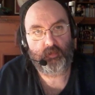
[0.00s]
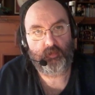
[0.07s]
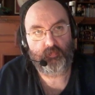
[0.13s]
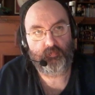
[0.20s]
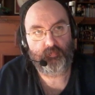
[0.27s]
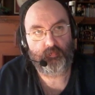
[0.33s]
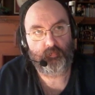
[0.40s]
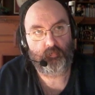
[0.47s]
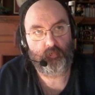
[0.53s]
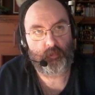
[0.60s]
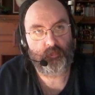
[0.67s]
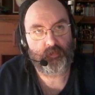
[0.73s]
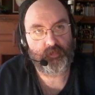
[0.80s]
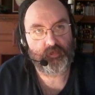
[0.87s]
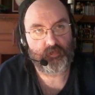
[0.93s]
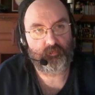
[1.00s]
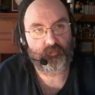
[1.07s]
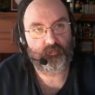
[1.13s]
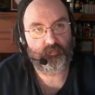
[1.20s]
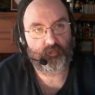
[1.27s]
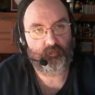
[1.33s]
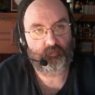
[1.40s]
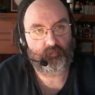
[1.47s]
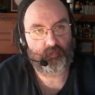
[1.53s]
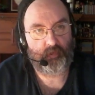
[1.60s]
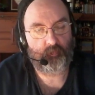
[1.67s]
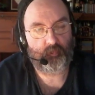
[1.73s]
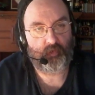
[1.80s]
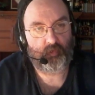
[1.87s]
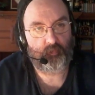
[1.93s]
know, for remnants of, of
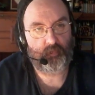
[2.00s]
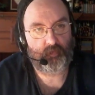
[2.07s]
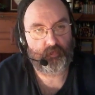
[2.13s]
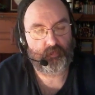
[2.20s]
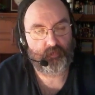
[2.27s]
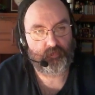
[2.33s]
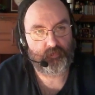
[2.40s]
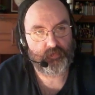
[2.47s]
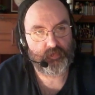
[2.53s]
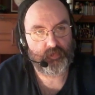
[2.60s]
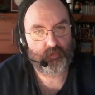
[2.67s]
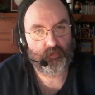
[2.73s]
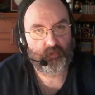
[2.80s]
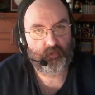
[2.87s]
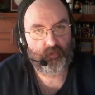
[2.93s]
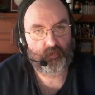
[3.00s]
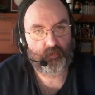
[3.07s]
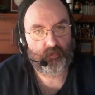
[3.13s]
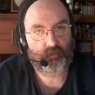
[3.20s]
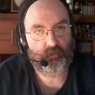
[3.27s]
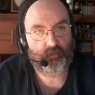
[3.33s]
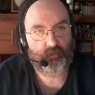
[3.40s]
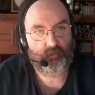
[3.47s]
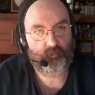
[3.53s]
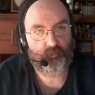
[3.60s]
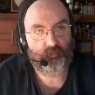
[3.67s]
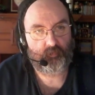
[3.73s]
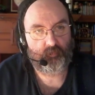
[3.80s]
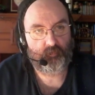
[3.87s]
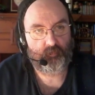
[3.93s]
vampire burials.
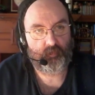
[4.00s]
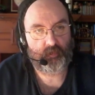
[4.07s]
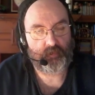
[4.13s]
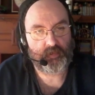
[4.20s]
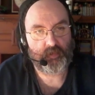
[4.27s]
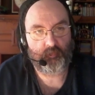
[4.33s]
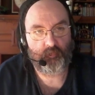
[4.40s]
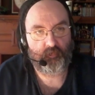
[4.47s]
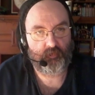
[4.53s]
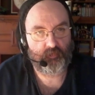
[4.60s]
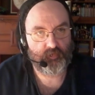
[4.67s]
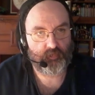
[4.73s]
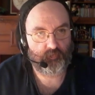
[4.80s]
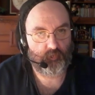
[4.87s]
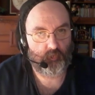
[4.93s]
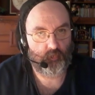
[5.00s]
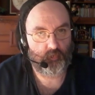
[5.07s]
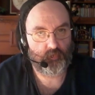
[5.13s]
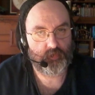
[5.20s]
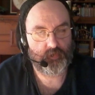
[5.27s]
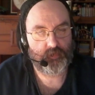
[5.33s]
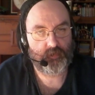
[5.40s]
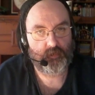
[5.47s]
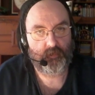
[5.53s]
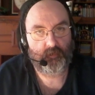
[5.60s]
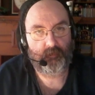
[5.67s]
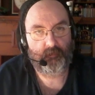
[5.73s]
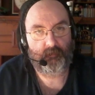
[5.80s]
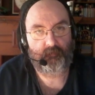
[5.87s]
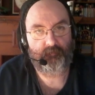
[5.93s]
Um, and some of those, of course,
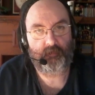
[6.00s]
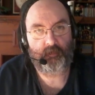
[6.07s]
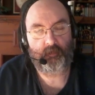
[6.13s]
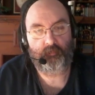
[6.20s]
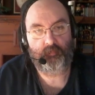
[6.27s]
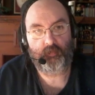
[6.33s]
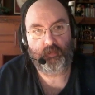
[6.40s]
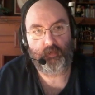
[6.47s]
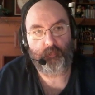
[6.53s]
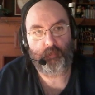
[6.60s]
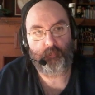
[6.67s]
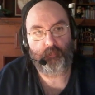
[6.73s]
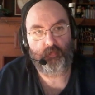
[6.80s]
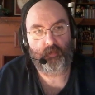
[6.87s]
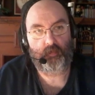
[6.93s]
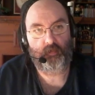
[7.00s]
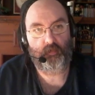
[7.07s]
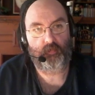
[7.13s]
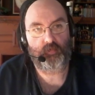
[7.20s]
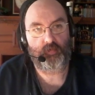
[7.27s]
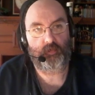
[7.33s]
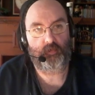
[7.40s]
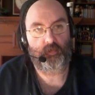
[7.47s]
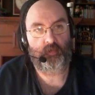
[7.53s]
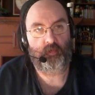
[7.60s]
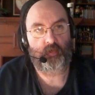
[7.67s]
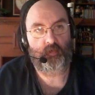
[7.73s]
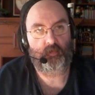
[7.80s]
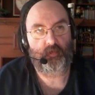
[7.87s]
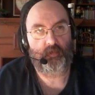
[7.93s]
if any of you keep up with the literature, you
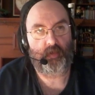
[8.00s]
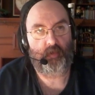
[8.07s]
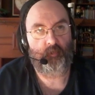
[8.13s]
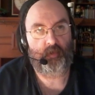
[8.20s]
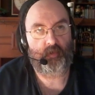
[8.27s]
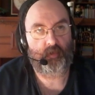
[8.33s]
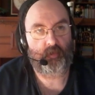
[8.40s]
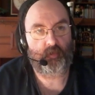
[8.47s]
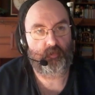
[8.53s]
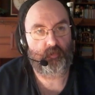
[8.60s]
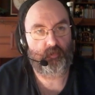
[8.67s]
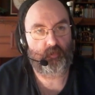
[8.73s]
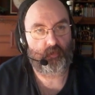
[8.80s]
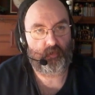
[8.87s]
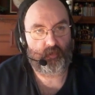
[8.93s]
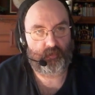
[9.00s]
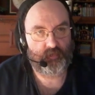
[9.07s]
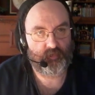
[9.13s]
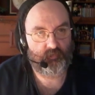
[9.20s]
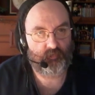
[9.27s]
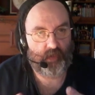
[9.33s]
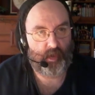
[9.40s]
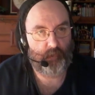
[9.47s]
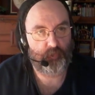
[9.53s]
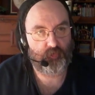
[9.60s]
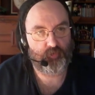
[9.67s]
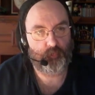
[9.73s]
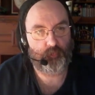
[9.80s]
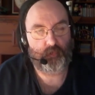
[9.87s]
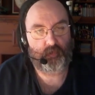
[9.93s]
know that that may include all kinds of
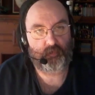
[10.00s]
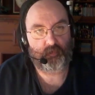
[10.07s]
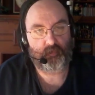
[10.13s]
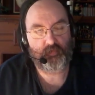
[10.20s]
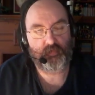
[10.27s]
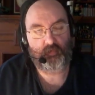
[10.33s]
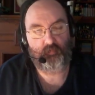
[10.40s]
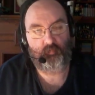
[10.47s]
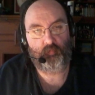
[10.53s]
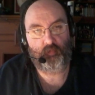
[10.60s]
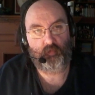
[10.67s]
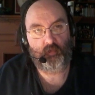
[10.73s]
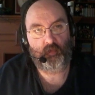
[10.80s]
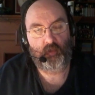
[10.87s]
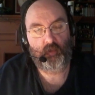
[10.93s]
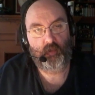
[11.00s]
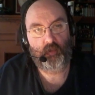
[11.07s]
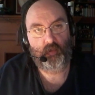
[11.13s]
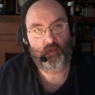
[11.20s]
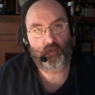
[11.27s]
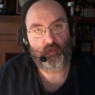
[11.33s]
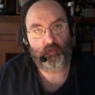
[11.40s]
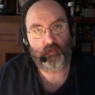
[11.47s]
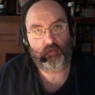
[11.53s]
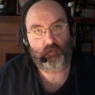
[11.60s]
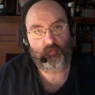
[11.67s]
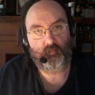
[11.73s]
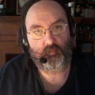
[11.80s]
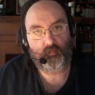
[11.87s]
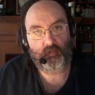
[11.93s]
apotropaics that have been
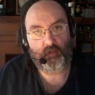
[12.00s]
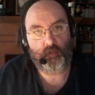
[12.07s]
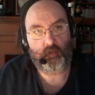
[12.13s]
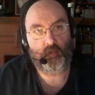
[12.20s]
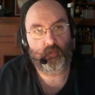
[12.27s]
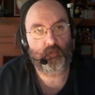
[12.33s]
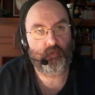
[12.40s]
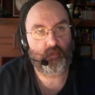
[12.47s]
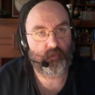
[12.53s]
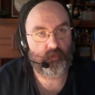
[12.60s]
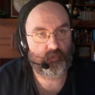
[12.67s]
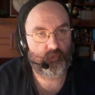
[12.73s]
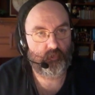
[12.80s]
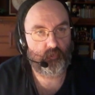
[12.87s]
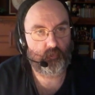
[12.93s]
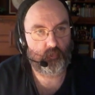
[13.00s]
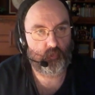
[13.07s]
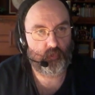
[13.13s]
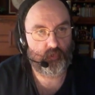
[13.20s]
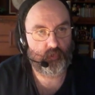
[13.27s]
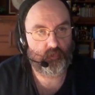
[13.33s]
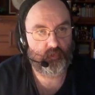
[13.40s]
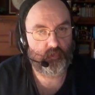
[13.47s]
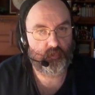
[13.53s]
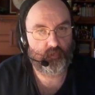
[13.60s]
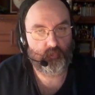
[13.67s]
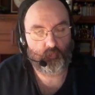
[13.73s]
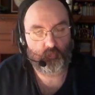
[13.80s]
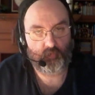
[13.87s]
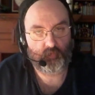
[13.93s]
uh, included
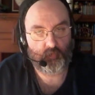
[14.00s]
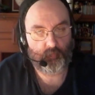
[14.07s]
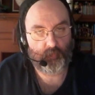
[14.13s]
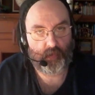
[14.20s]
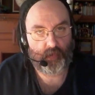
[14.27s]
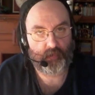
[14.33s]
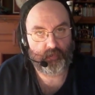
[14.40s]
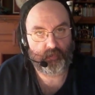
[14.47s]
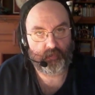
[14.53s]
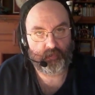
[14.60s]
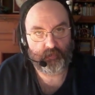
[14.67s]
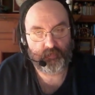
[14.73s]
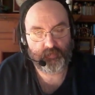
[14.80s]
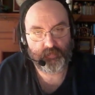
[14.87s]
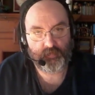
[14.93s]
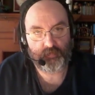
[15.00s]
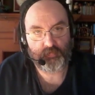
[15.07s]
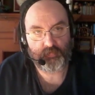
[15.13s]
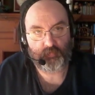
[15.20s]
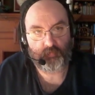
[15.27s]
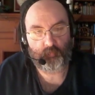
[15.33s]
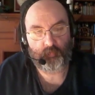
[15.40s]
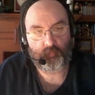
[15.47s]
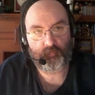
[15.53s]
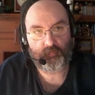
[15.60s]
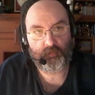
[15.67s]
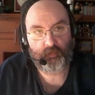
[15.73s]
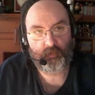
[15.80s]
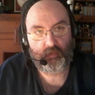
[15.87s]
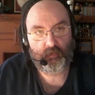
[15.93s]
with with the body in its interment.
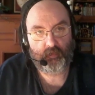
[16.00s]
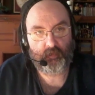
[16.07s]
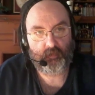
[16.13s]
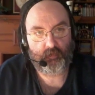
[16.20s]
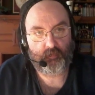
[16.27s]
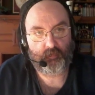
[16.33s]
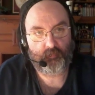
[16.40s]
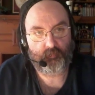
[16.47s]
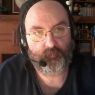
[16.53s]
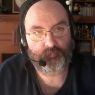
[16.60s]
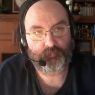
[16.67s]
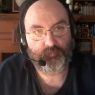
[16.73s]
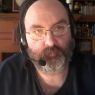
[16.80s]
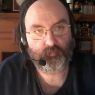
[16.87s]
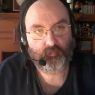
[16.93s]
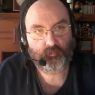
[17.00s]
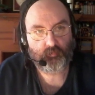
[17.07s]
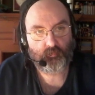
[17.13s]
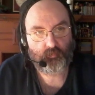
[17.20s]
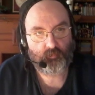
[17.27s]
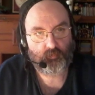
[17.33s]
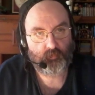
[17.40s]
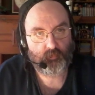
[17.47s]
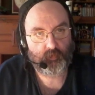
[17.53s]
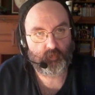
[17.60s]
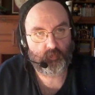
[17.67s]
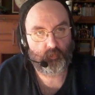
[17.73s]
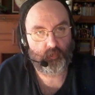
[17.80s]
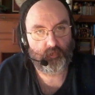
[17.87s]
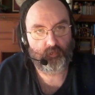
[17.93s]
Um,
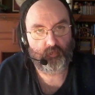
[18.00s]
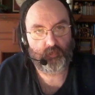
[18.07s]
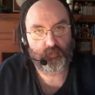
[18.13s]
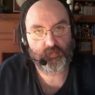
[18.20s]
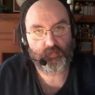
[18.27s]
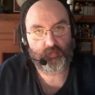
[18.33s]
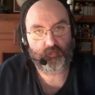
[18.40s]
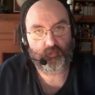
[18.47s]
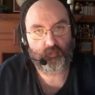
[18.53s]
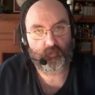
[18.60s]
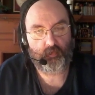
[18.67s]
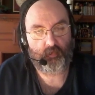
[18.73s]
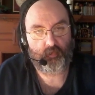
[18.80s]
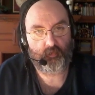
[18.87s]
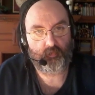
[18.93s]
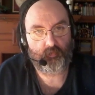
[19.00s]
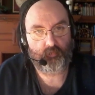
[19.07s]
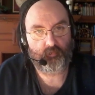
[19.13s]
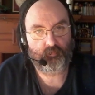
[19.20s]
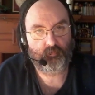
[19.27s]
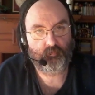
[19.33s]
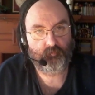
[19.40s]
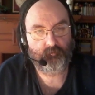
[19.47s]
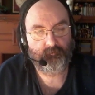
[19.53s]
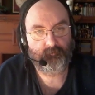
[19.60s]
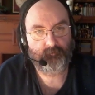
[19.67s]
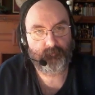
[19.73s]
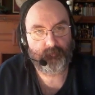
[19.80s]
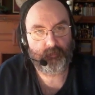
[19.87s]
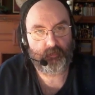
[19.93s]
whether those are are
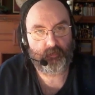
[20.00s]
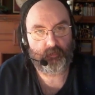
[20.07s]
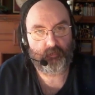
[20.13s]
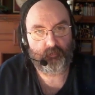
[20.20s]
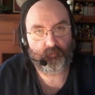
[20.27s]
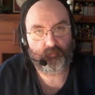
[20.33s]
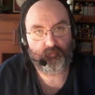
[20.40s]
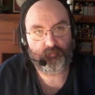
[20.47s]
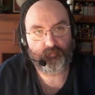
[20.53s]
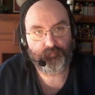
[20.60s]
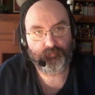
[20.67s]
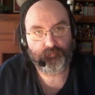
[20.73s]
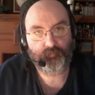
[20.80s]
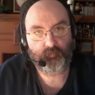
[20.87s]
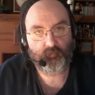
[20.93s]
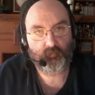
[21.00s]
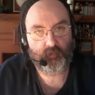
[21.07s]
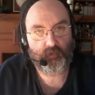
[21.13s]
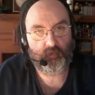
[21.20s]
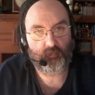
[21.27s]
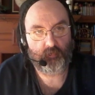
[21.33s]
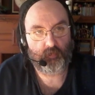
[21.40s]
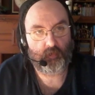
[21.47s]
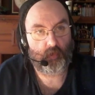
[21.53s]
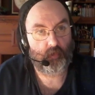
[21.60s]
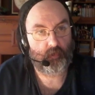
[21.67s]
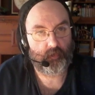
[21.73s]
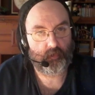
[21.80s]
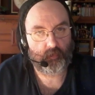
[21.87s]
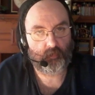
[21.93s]
um, you know,
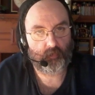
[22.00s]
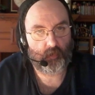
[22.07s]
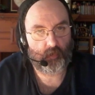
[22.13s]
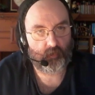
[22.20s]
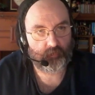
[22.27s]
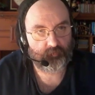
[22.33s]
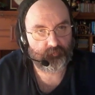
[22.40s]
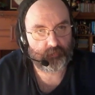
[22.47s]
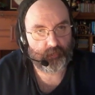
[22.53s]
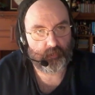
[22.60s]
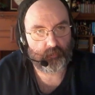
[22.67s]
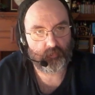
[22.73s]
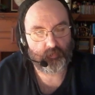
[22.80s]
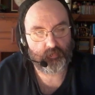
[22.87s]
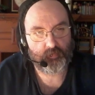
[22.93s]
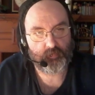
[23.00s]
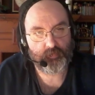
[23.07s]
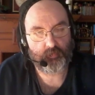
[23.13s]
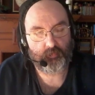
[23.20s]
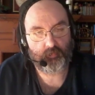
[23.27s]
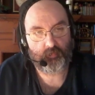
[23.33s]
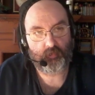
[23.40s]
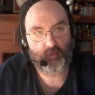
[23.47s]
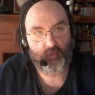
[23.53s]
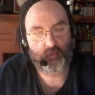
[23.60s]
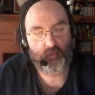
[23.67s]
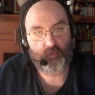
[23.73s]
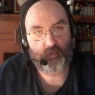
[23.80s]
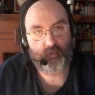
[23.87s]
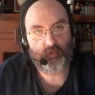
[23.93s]
garlic or garlic flowers or
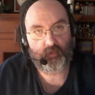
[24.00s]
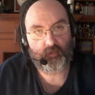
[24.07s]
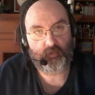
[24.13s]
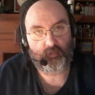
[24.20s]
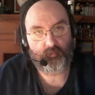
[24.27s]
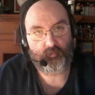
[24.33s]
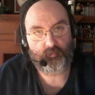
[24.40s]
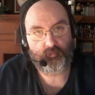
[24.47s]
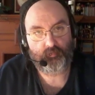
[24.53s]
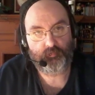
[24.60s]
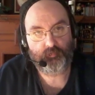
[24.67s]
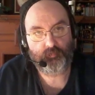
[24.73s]
um,